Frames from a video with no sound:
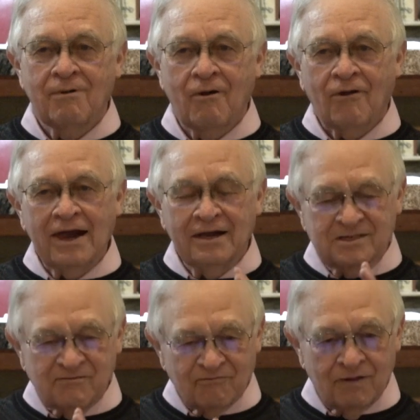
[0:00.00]
Okay?
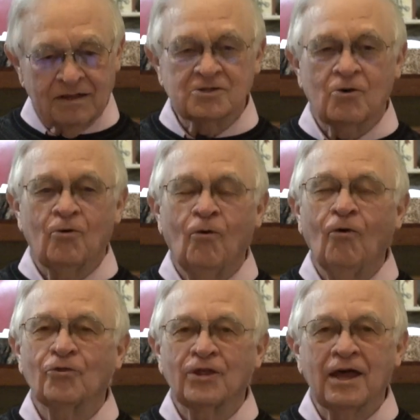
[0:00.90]
It's, it's a
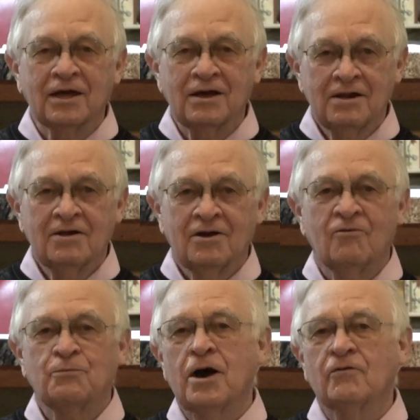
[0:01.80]
whole thing
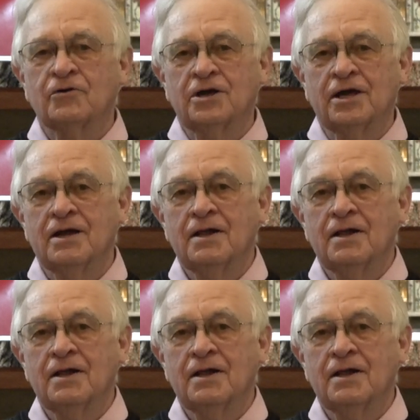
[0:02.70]
of poverty.